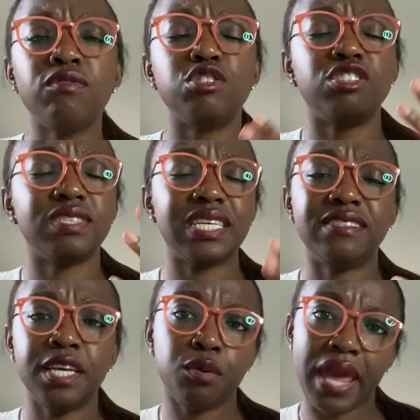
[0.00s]
You should
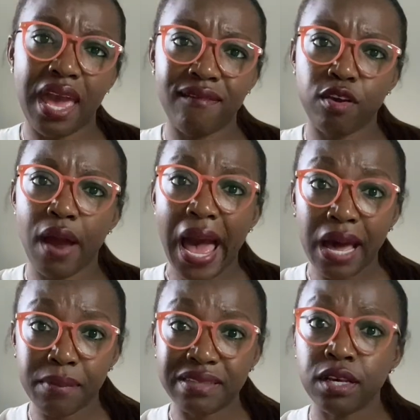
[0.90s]
continue to have your
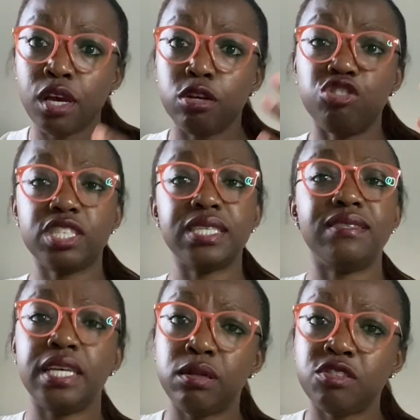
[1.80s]
hobbies. You should
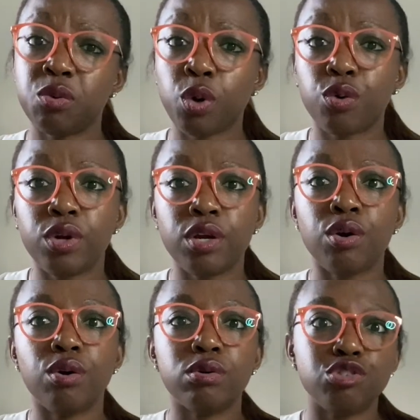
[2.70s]
continue to work on your
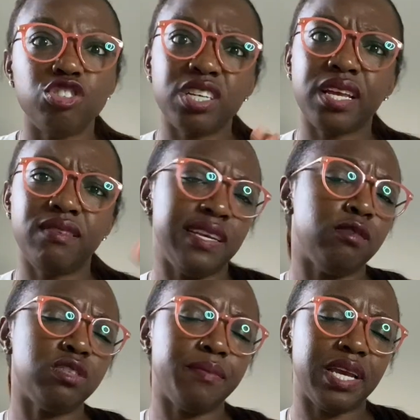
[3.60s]
goals. You should continue
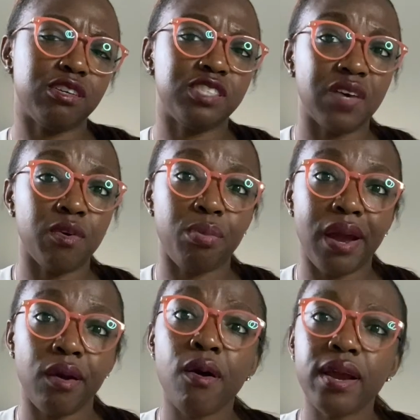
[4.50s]
to make yourself a
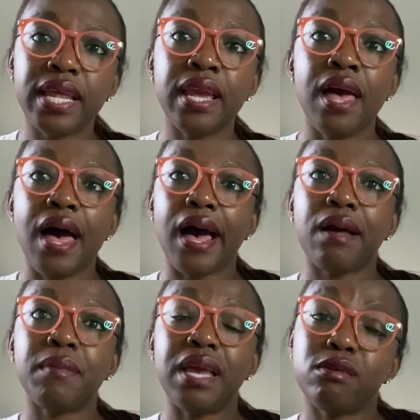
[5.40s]
priority.
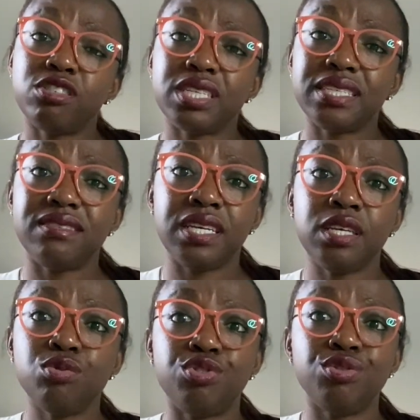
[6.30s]
And you should
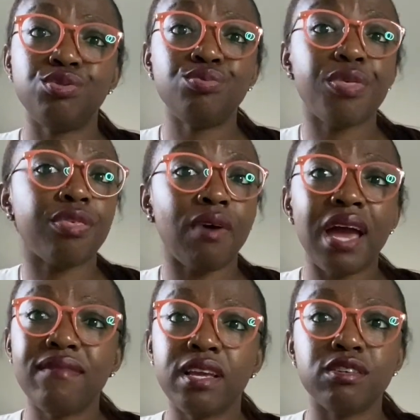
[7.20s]
continue to
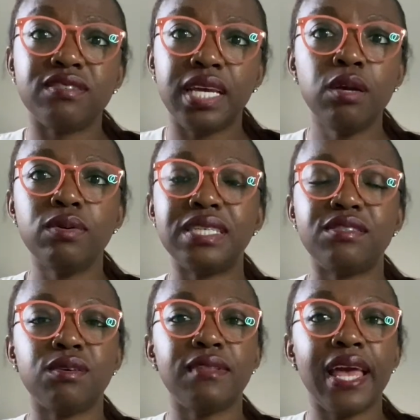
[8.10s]
thrive in your singleness
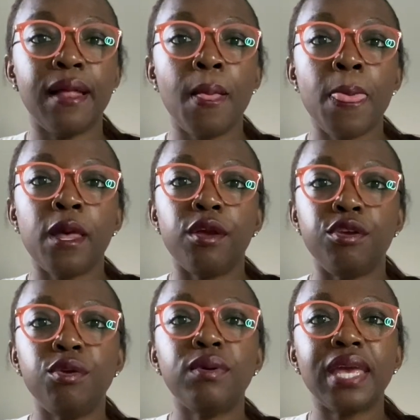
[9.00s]
so that
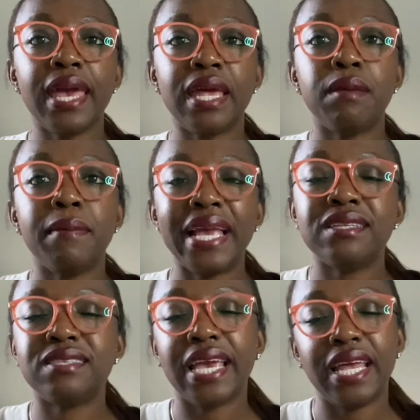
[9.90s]
you can
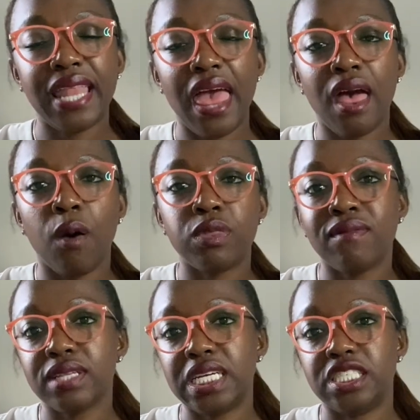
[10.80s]
maintain that healthy
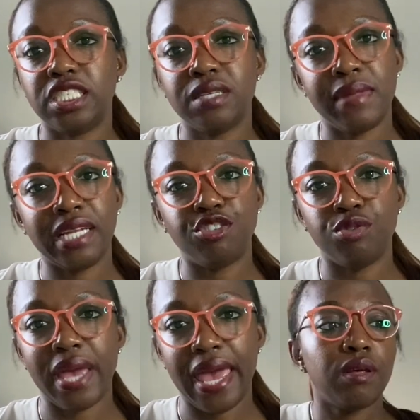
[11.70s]
relationship that you
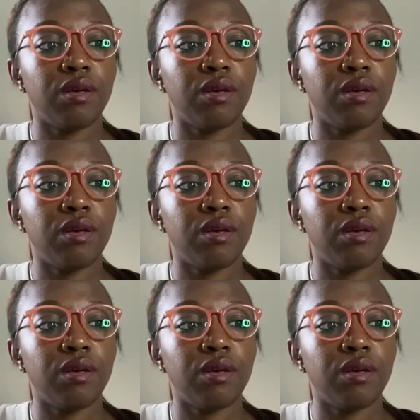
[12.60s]
have.